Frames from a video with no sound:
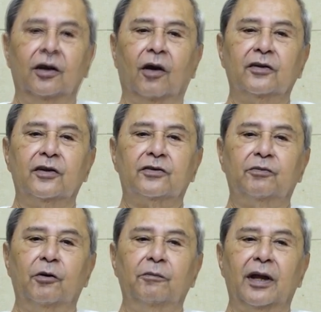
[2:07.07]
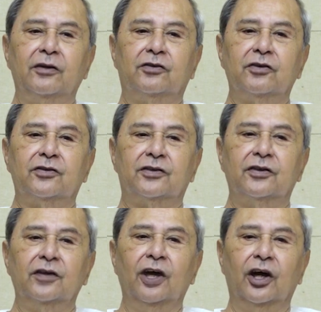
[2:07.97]
On this
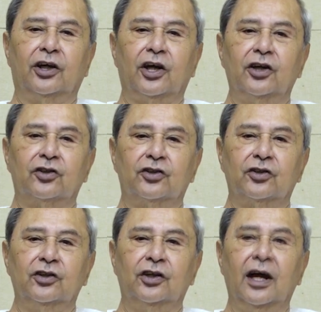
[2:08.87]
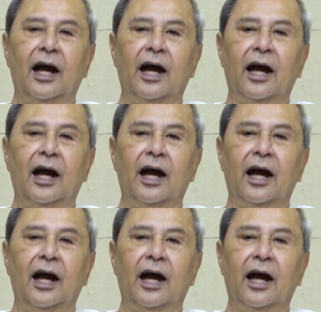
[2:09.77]
momentous occasion,